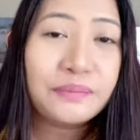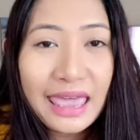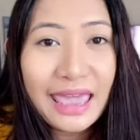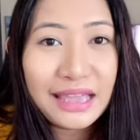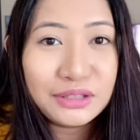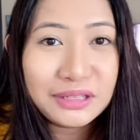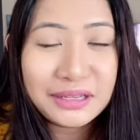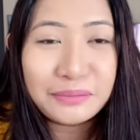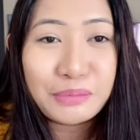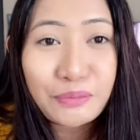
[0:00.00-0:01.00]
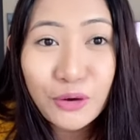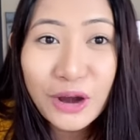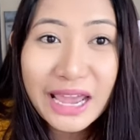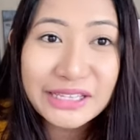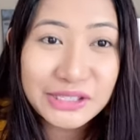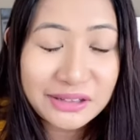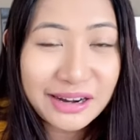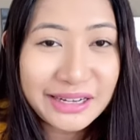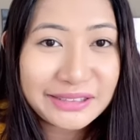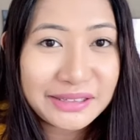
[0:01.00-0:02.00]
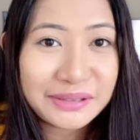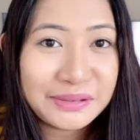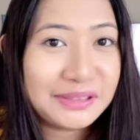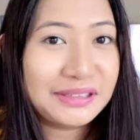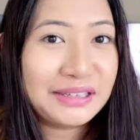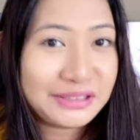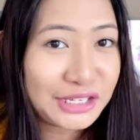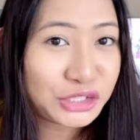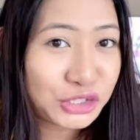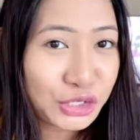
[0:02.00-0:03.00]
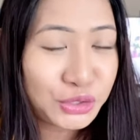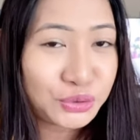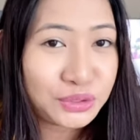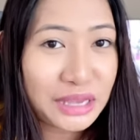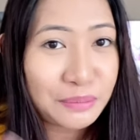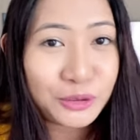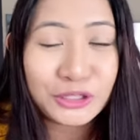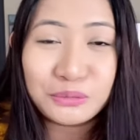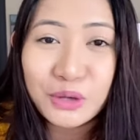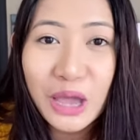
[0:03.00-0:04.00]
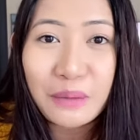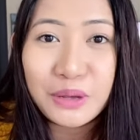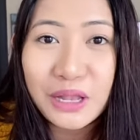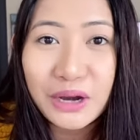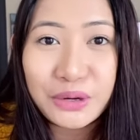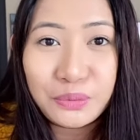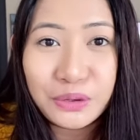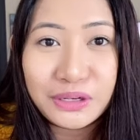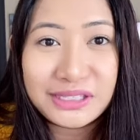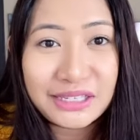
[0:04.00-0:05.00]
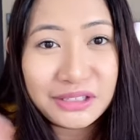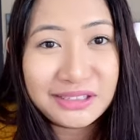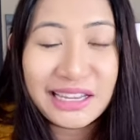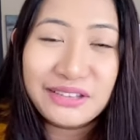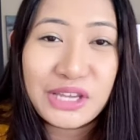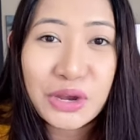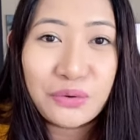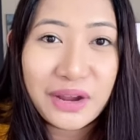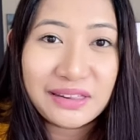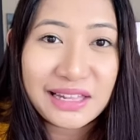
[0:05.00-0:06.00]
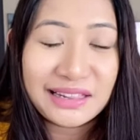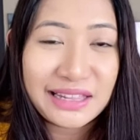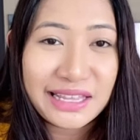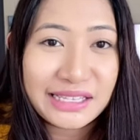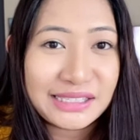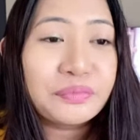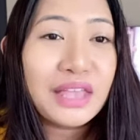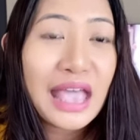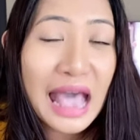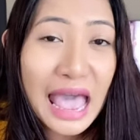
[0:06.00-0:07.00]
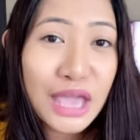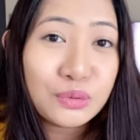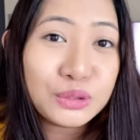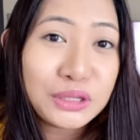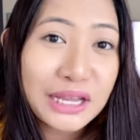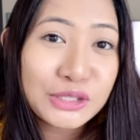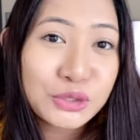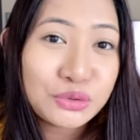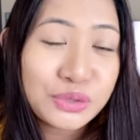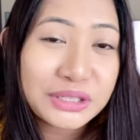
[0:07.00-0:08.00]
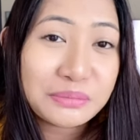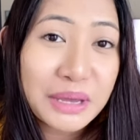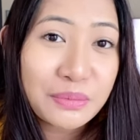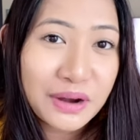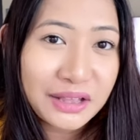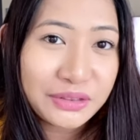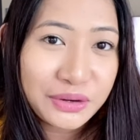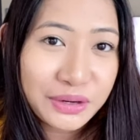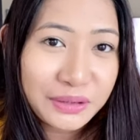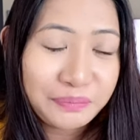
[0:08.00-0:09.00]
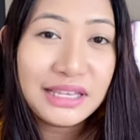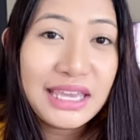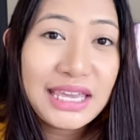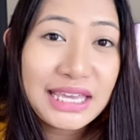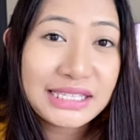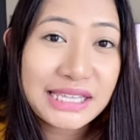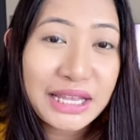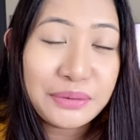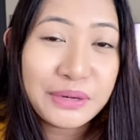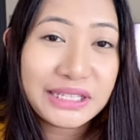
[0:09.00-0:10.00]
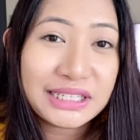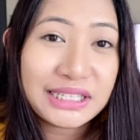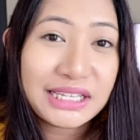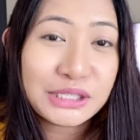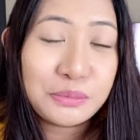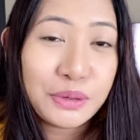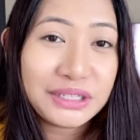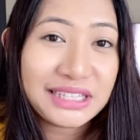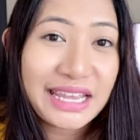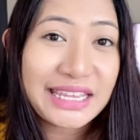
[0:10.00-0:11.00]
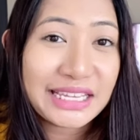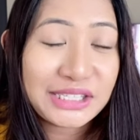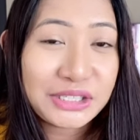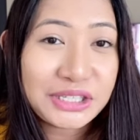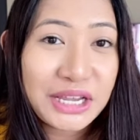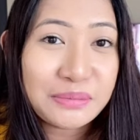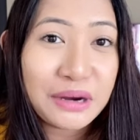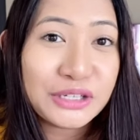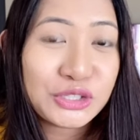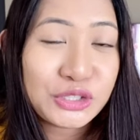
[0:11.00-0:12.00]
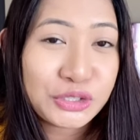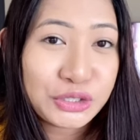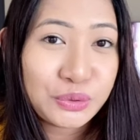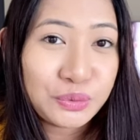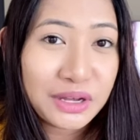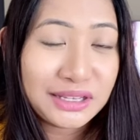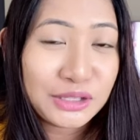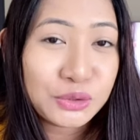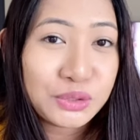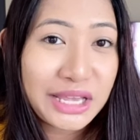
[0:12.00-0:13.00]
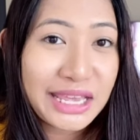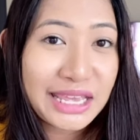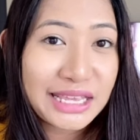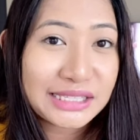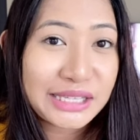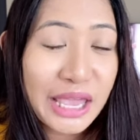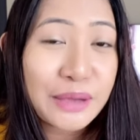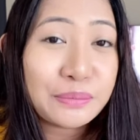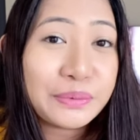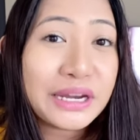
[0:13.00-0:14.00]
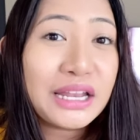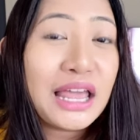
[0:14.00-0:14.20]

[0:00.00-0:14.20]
And uh, before I start teaching you the important vocabulary words and uh, decorating this, I would like to greet my brother. He celebrated his birthday yesterday, March thirty-first, and today is April